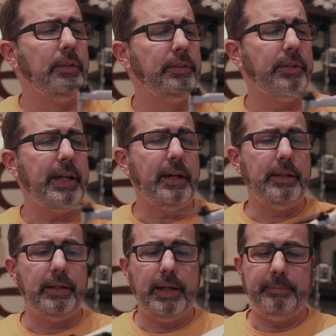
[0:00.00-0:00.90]
So yeah,
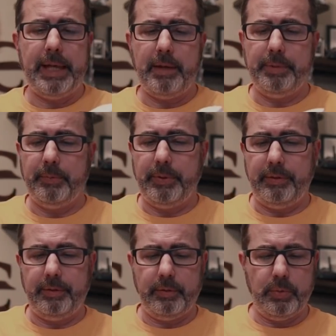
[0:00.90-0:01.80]
I'm happy
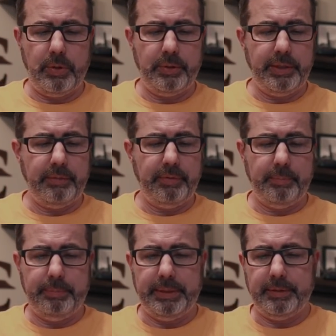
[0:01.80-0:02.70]
with the quality of the
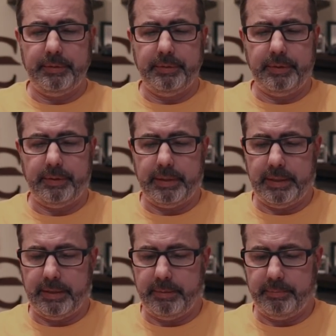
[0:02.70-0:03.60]
build.
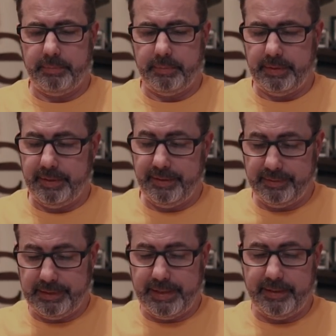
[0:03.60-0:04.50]

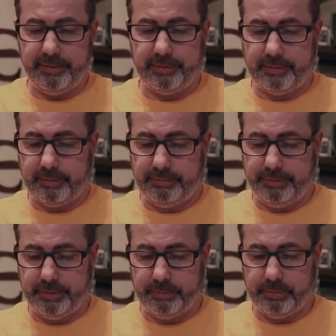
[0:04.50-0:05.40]
These legs
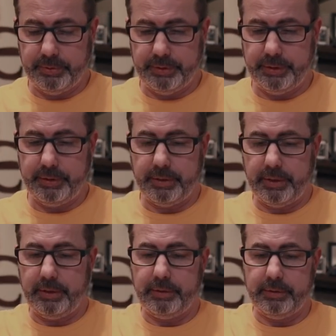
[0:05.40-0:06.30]
feel really
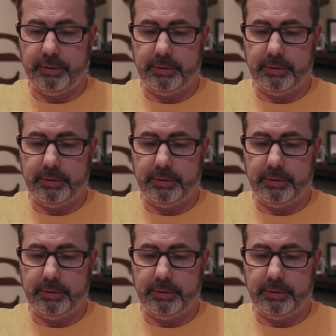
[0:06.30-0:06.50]
good.